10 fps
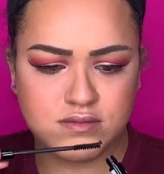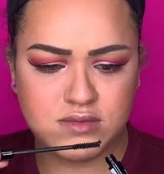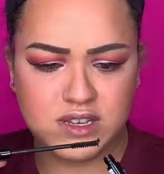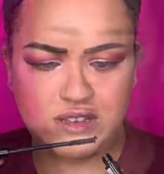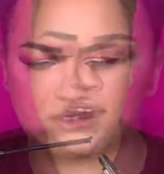
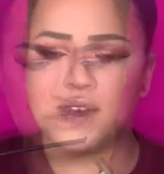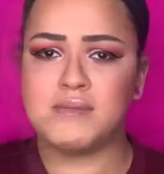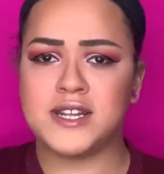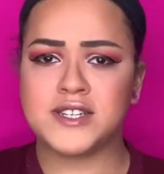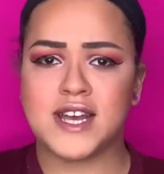
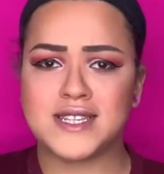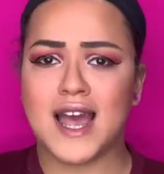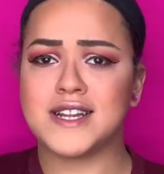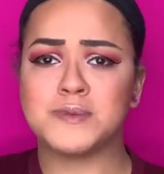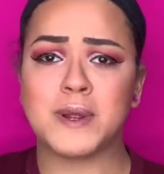Mind you guys,
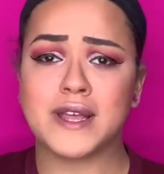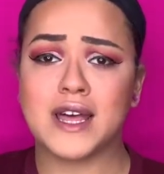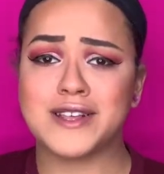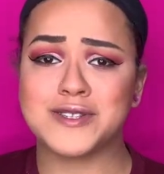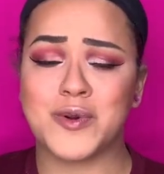I just barely
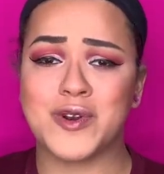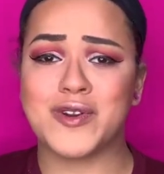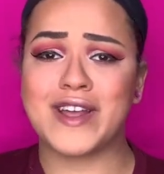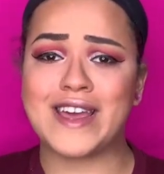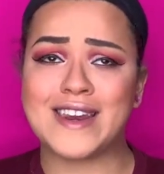got this
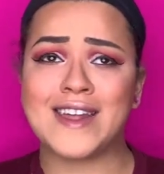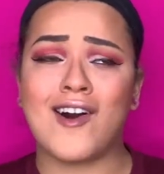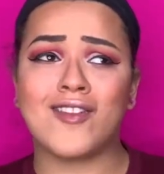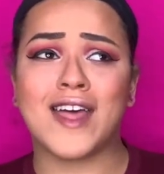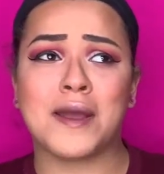order in
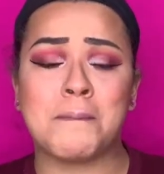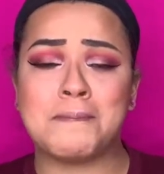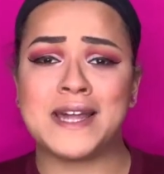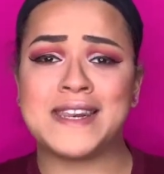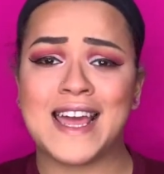on like
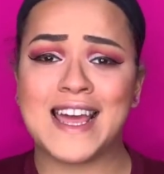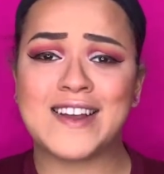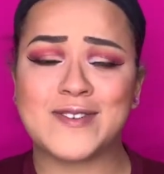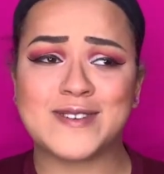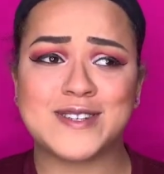Monday
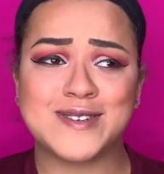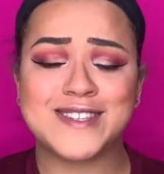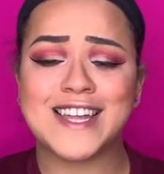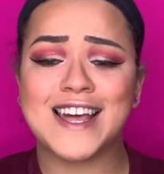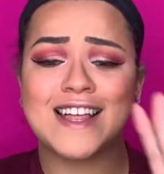or
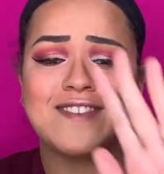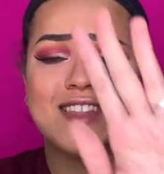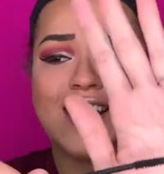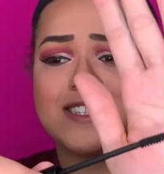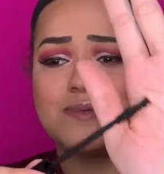Tuesday of
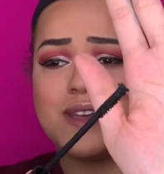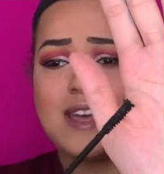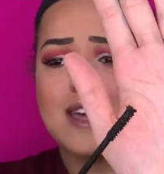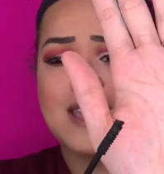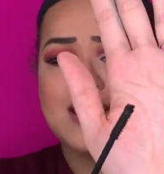last
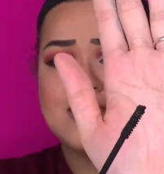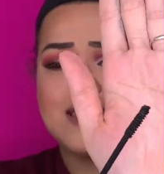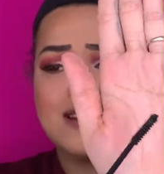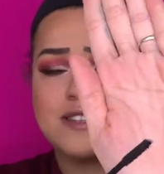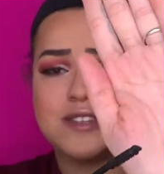week, and it's
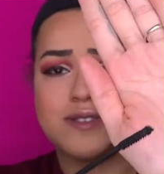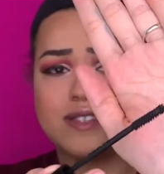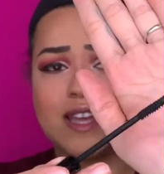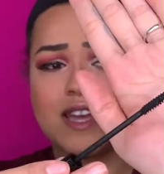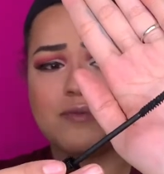now Tuesday,